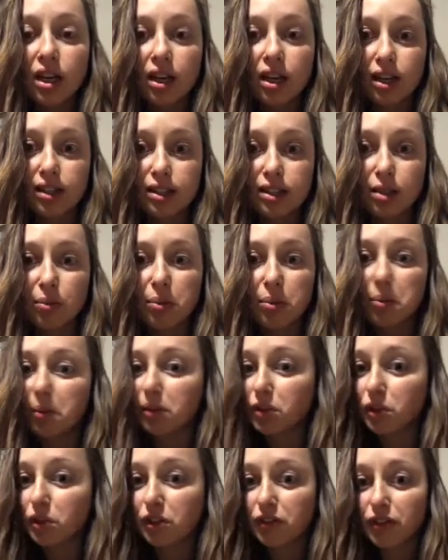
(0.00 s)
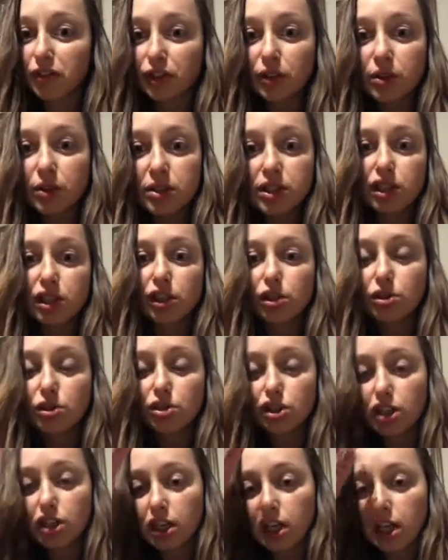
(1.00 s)
and some people don't even know a
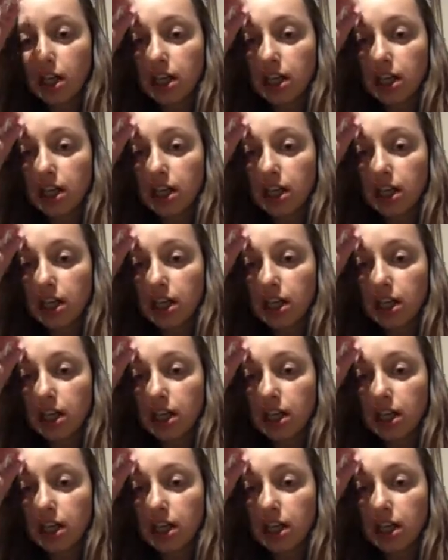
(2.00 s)
solution.